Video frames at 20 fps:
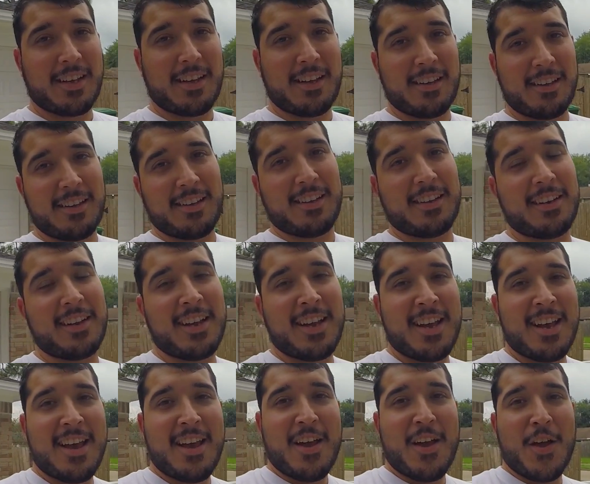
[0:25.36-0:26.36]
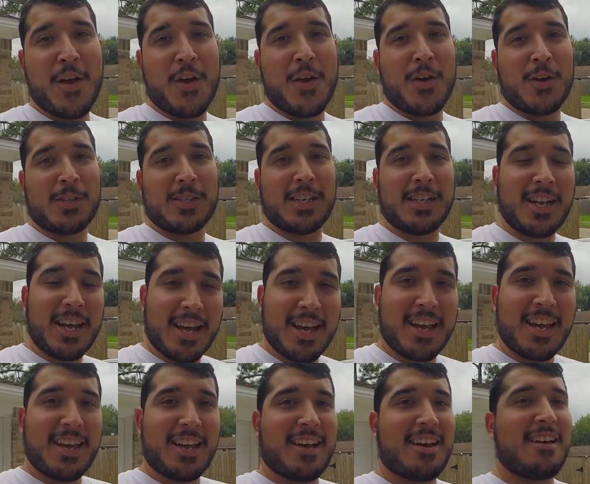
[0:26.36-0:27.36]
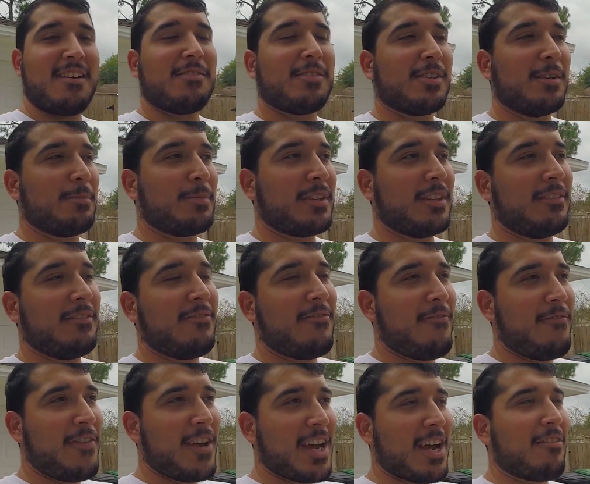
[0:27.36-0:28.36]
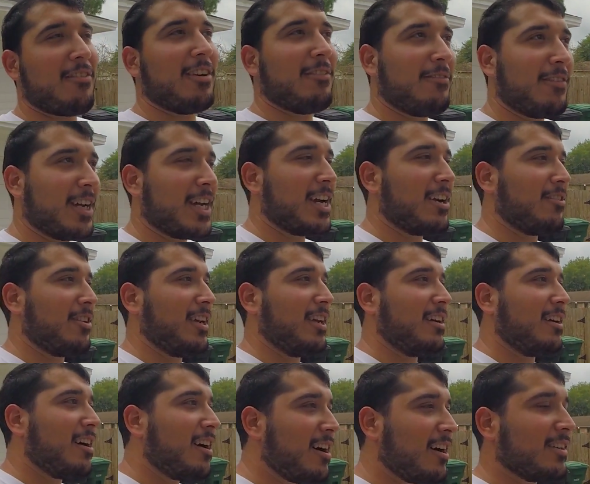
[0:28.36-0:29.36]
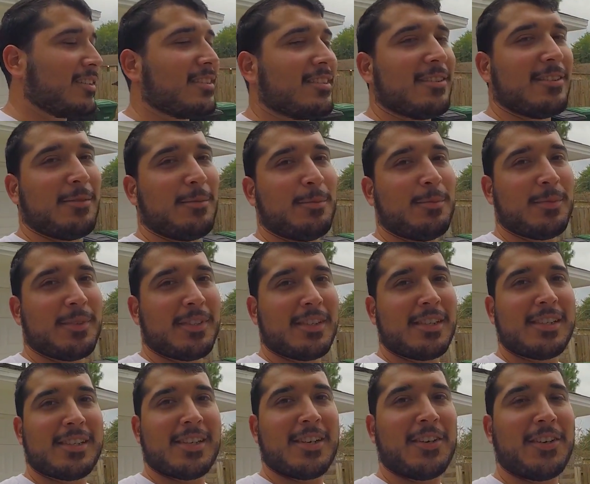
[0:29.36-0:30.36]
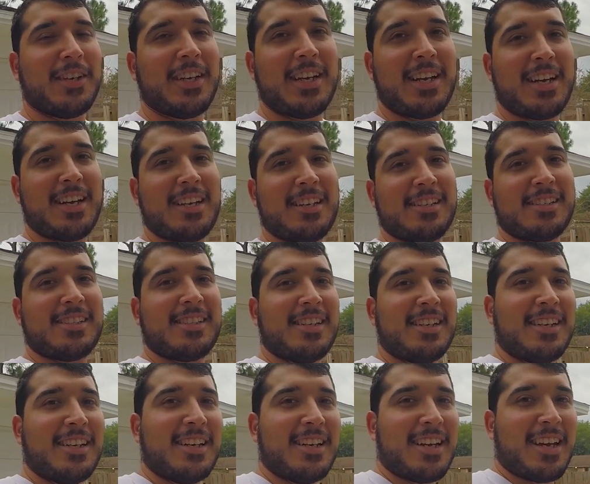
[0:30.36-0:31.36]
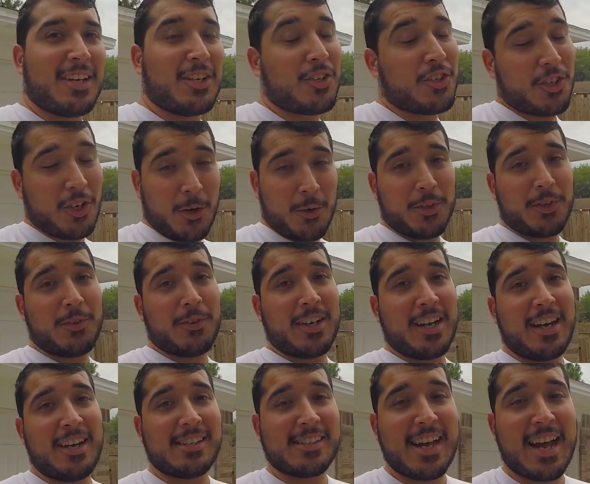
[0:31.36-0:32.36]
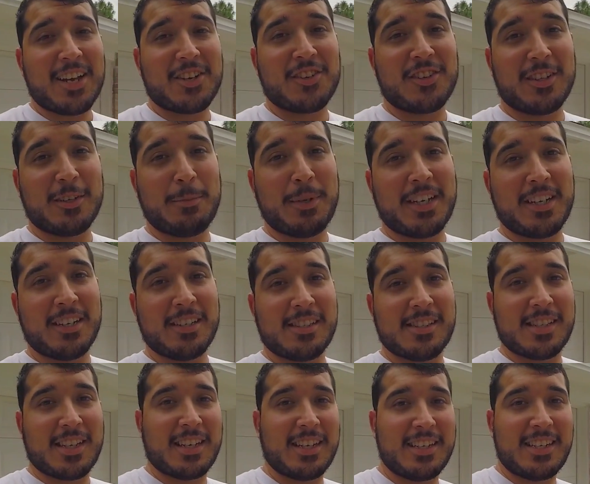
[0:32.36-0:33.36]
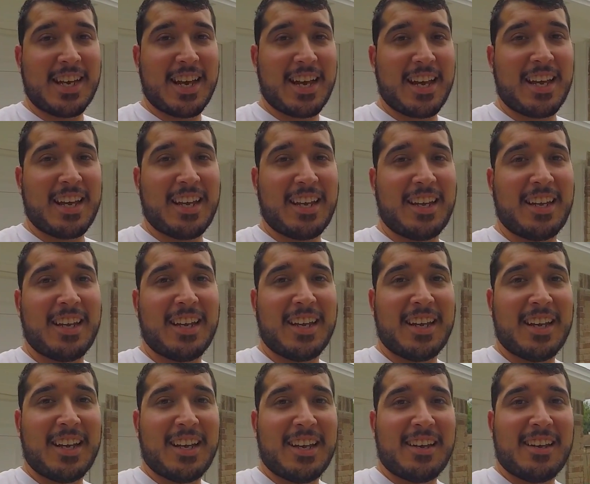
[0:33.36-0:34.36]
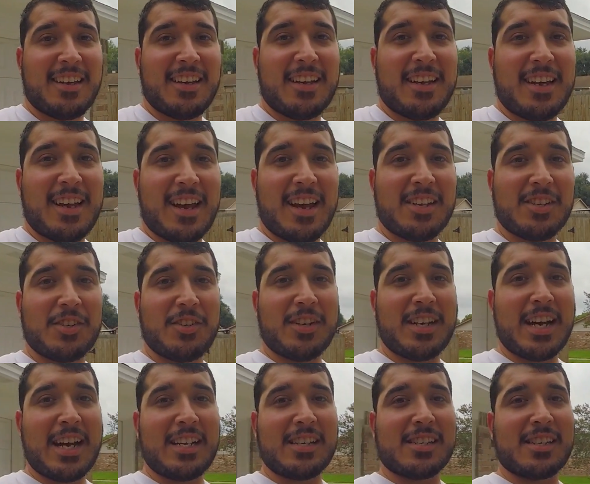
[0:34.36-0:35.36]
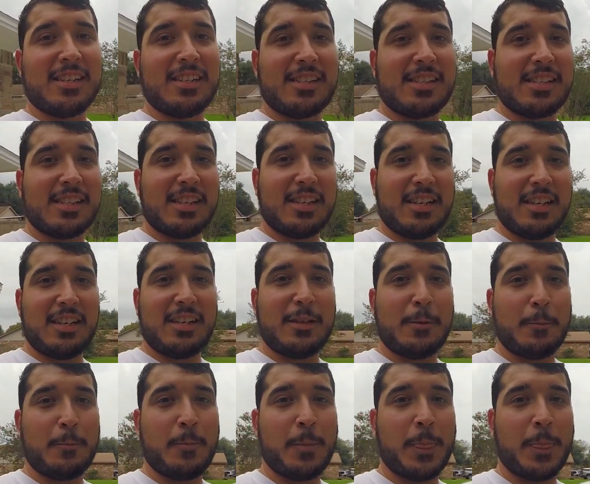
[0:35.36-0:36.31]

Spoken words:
and today I have something very awesome to tell you guys and show you guys, actually, because today, as you guys can see,